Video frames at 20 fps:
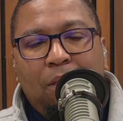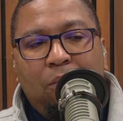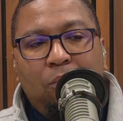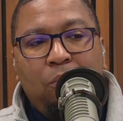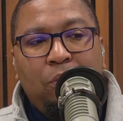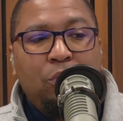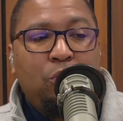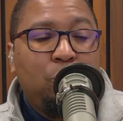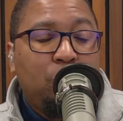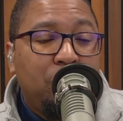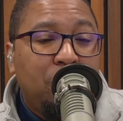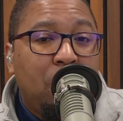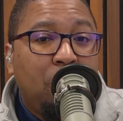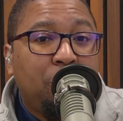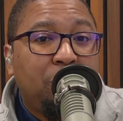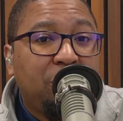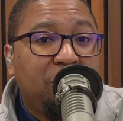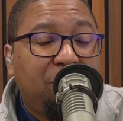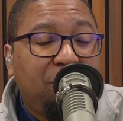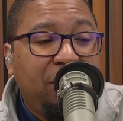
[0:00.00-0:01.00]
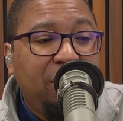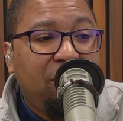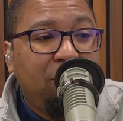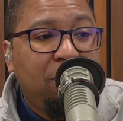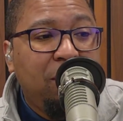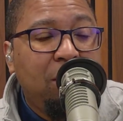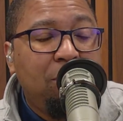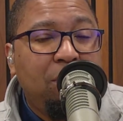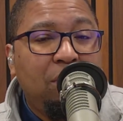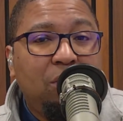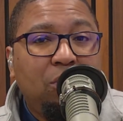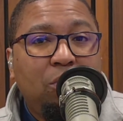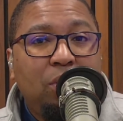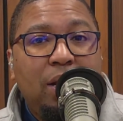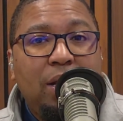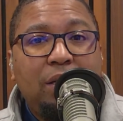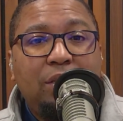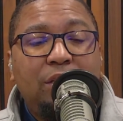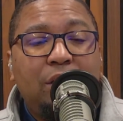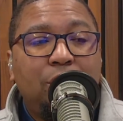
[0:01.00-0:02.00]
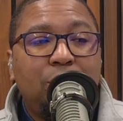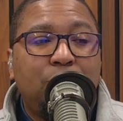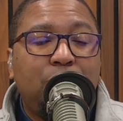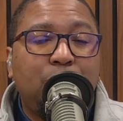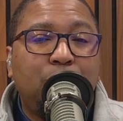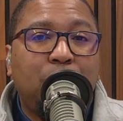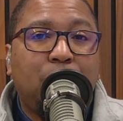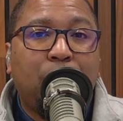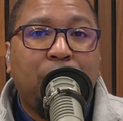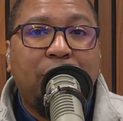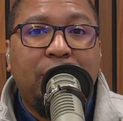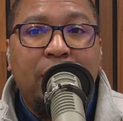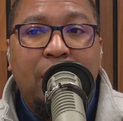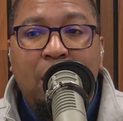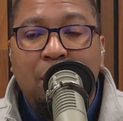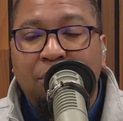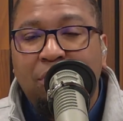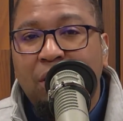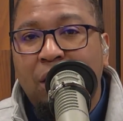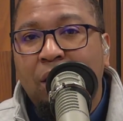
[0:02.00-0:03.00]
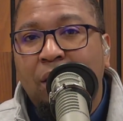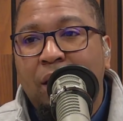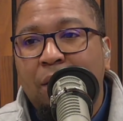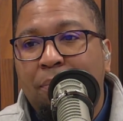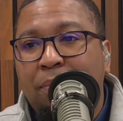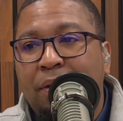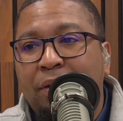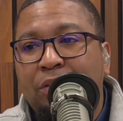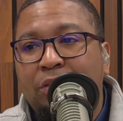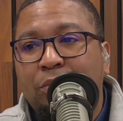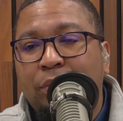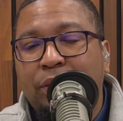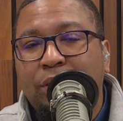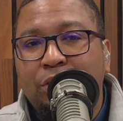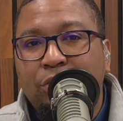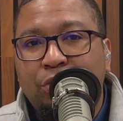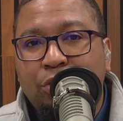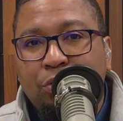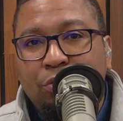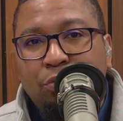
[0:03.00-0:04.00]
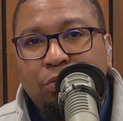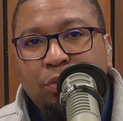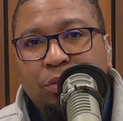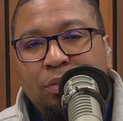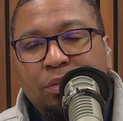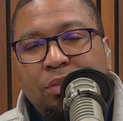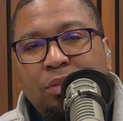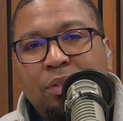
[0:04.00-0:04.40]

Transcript: When you were younger in the faith, maybe the Lord had to tell you 2 or 3 times, kind of like parents correcting children.